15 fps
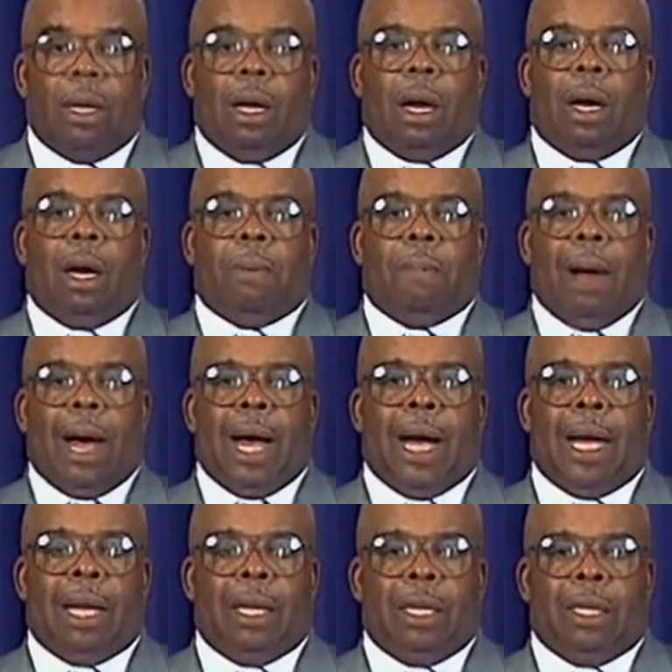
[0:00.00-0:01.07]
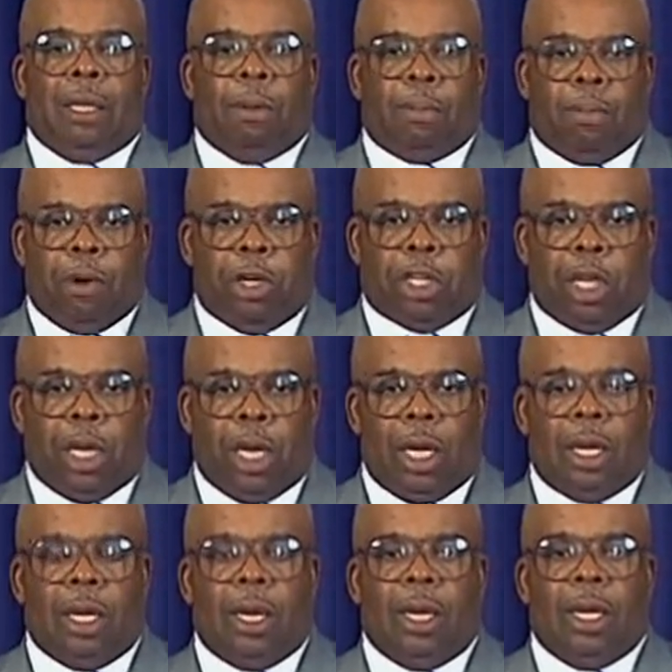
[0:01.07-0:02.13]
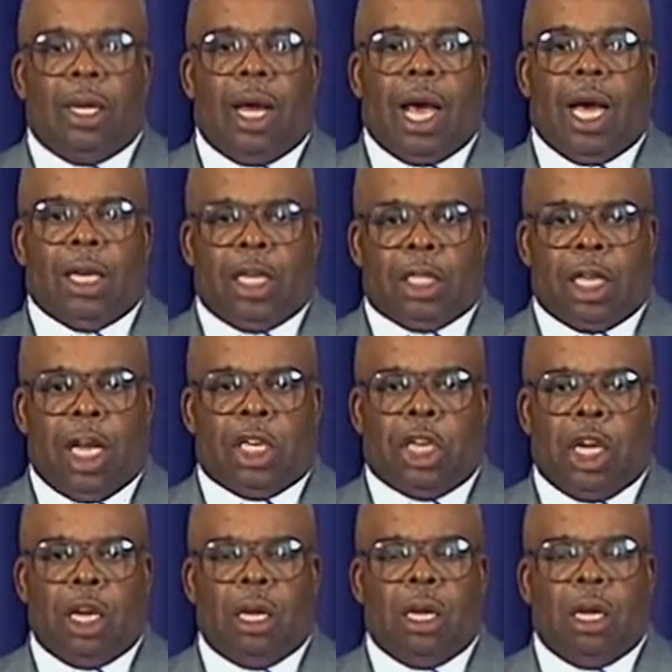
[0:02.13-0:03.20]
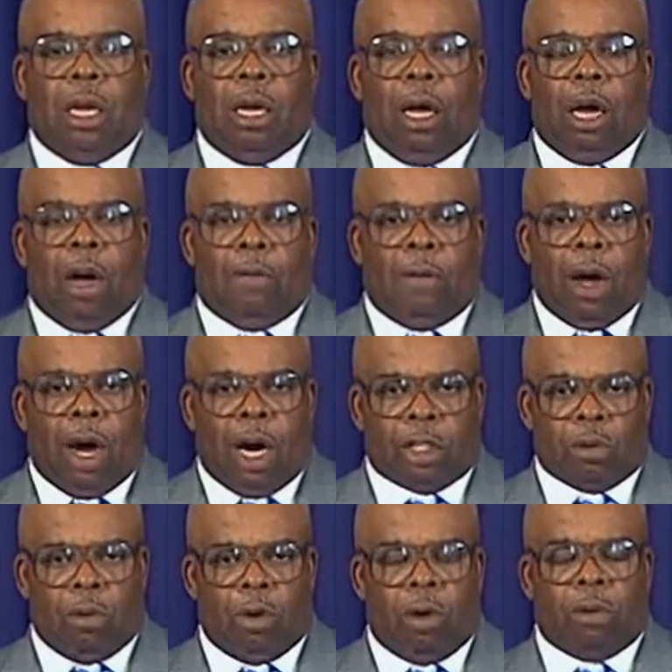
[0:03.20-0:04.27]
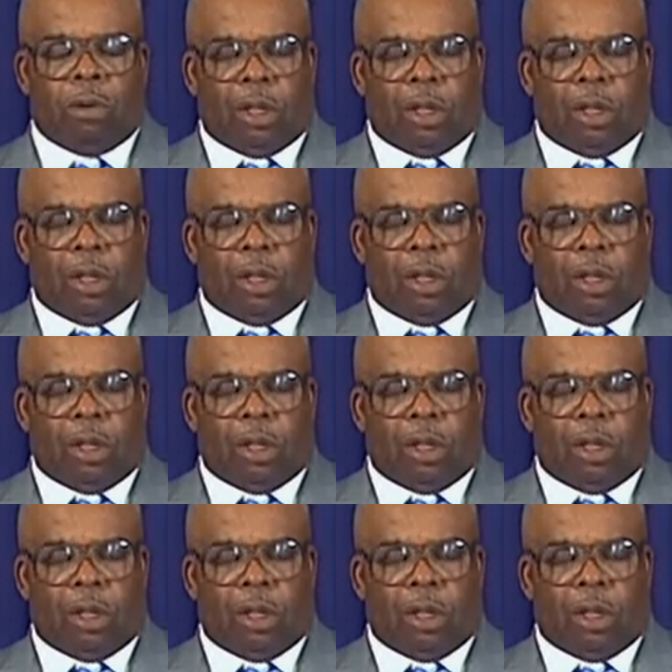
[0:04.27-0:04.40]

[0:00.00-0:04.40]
uh, by the preaching and the teaching of God's Word.